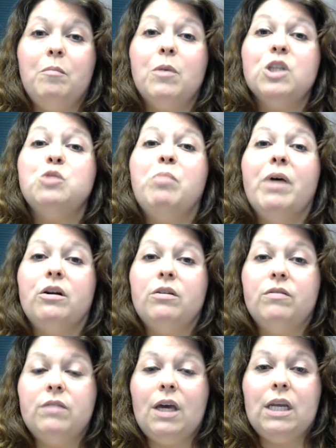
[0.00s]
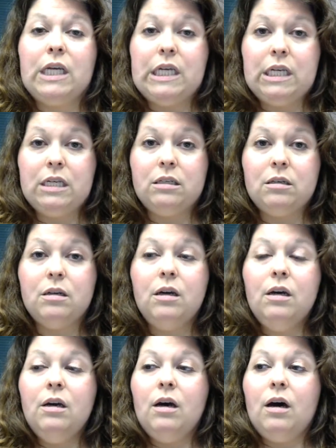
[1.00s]
much better of getting in
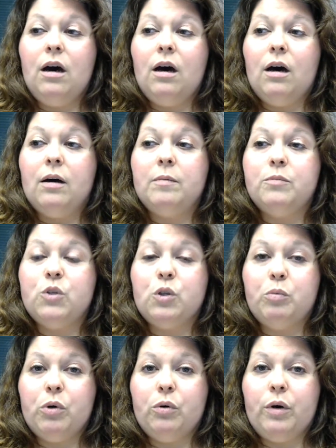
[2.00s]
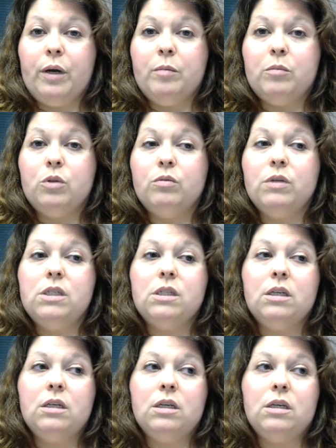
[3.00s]
to the program. The
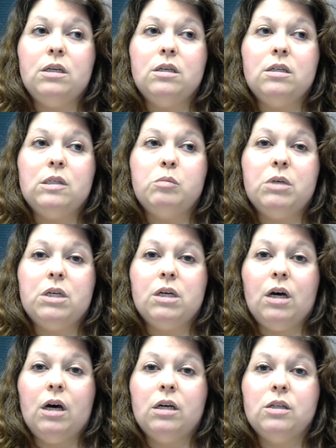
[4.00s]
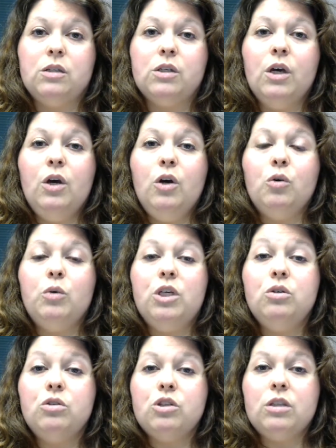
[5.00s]
reason is because we
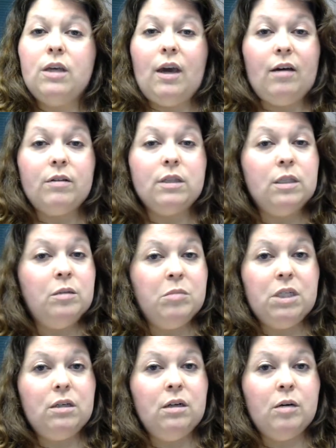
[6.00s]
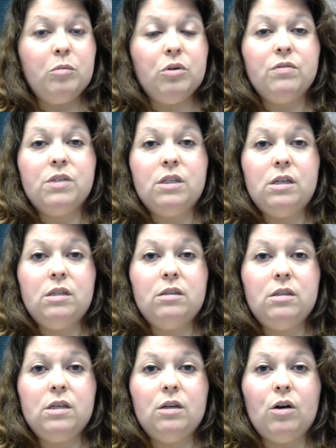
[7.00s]
usually have a limited number of
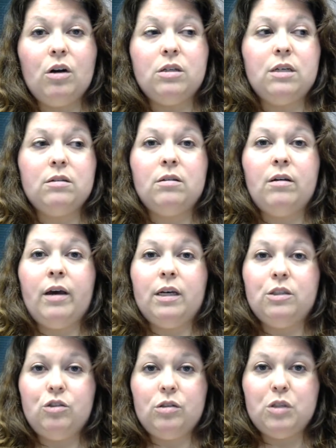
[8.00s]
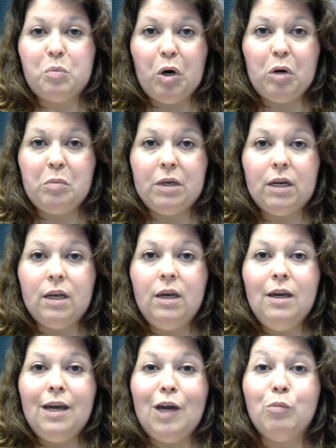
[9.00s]
seats in our dental hygiene department,
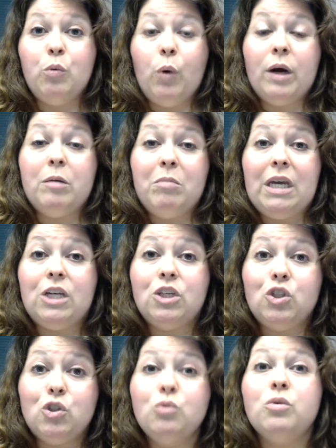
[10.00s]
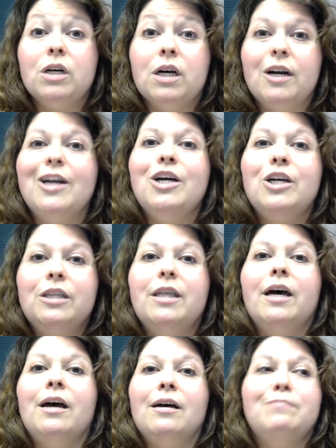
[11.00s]
and we want to make sure
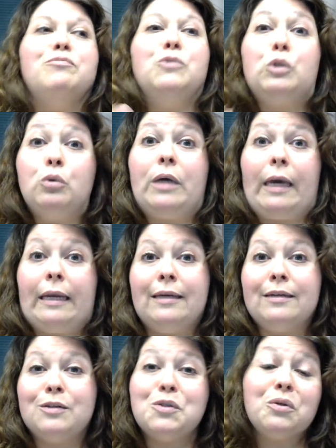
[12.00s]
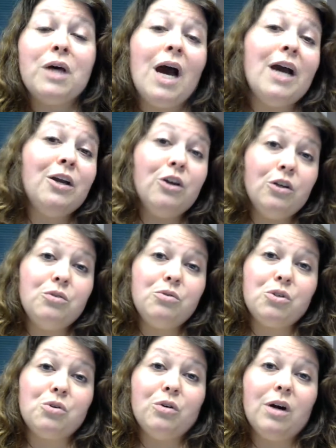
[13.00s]
that you get in. So the higher you
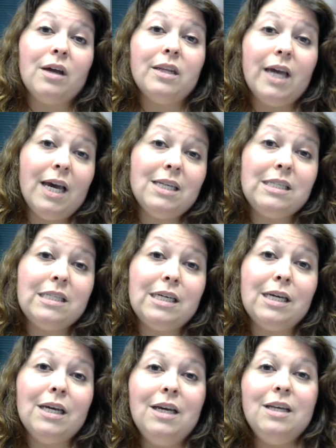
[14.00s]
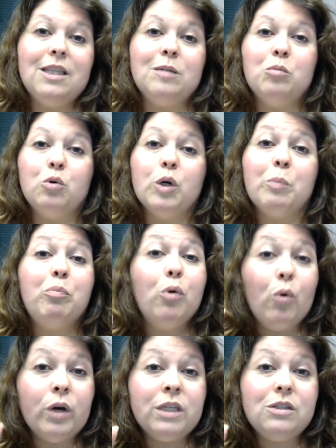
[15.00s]
score on the HESI, the more
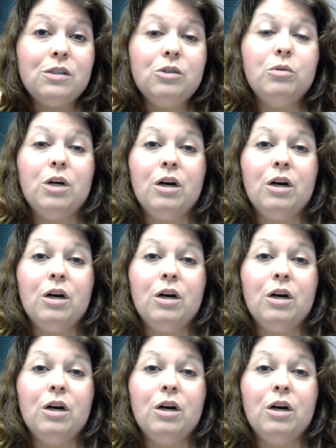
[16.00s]
points you